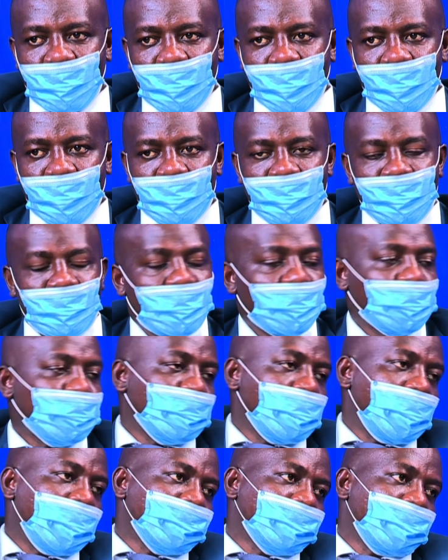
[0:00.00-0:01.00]
any
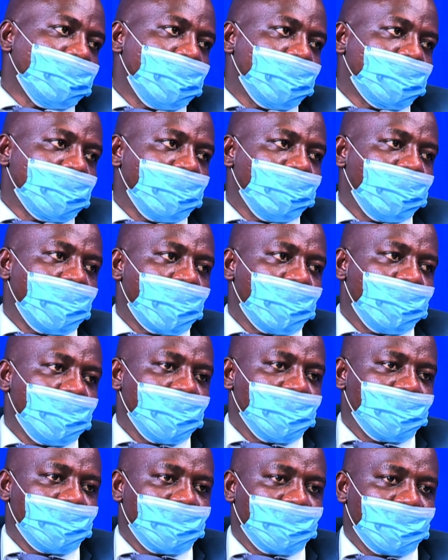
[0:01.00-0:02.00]
question asked about
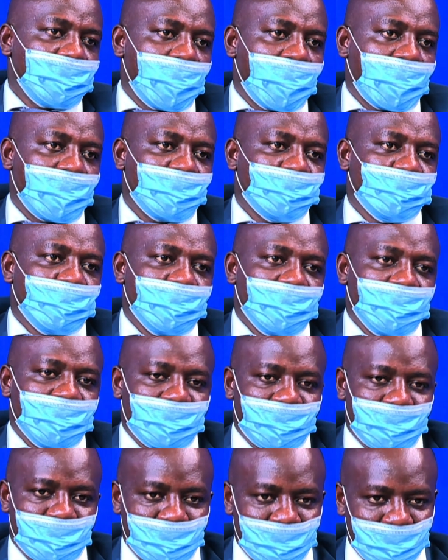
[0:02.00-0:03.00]
environment, I respond
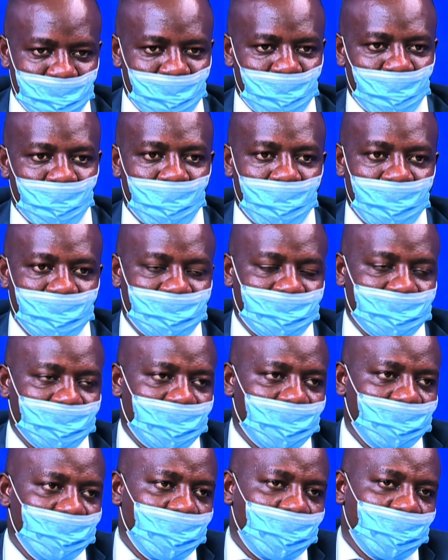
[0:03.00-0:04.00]
it
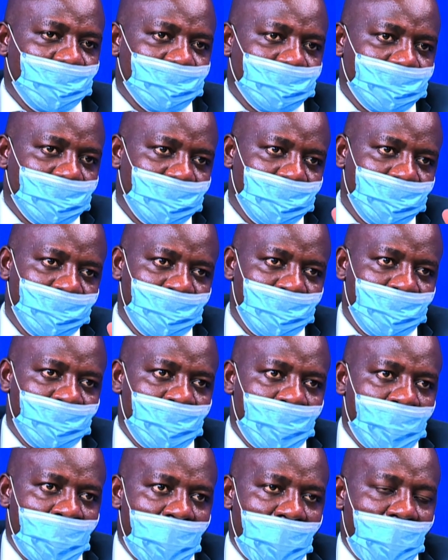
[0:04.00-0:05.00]
holistically, because
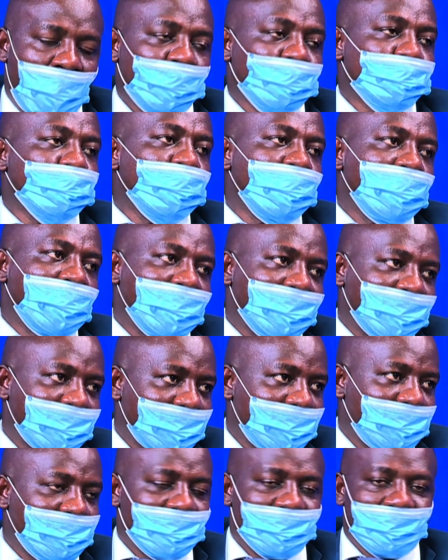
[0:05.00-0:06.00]
I was born and
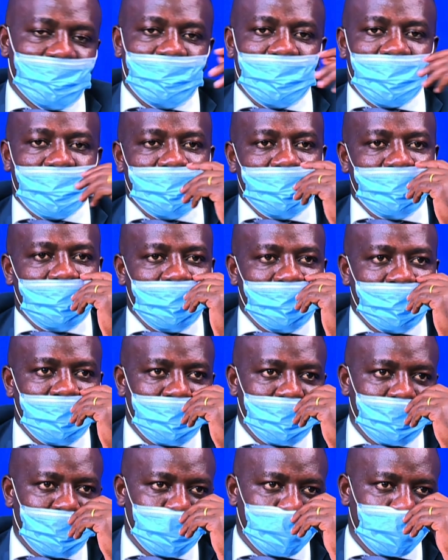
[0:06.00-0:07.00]
raised in the village.
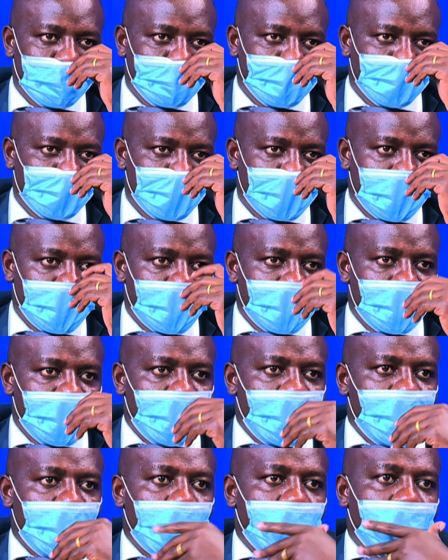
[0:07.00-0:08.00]

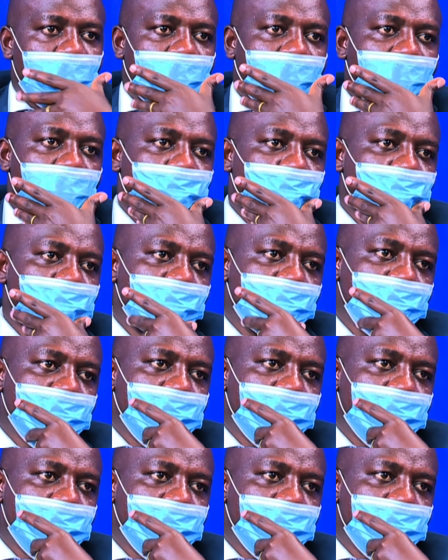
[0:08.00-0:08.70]
When I came to this